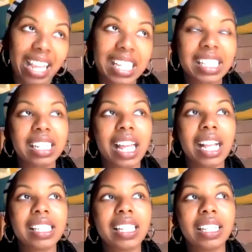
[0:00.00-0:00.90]
guess the
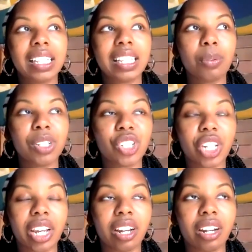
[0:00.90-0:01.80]
last thing that I would
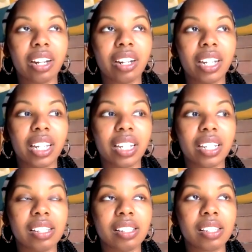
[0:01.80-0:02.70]
share
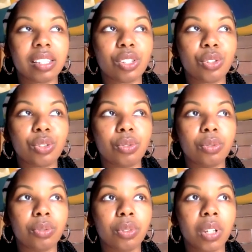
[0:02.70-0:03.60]
is
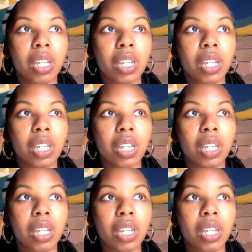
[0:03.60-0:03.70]
to